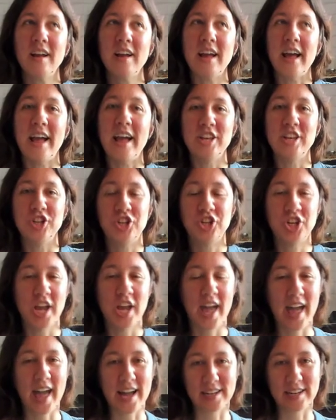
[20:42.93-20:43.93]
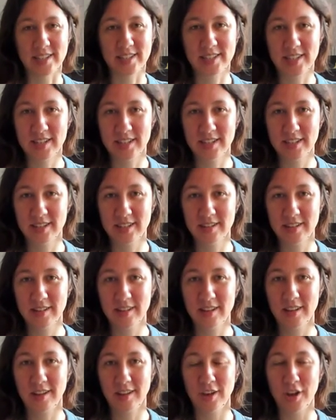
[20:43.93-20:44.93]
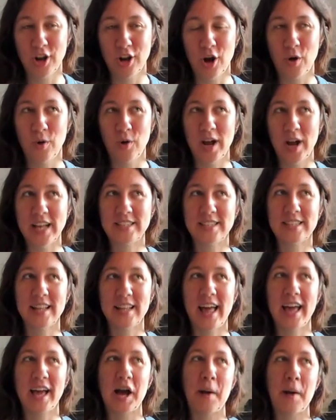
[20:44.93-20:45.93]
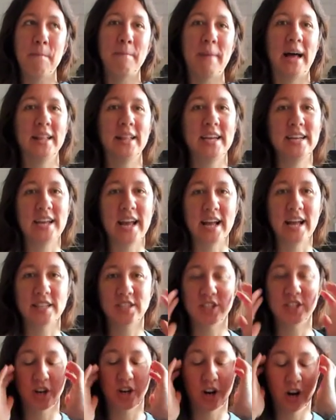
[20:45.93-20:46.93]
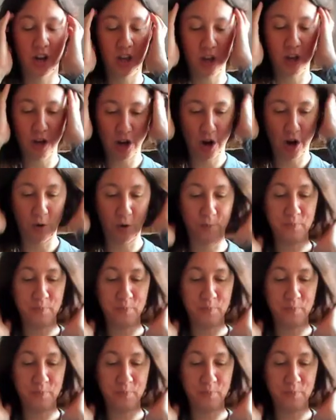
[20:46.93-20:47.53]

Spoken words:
enchant. You know, it's like a belly dancer, you know.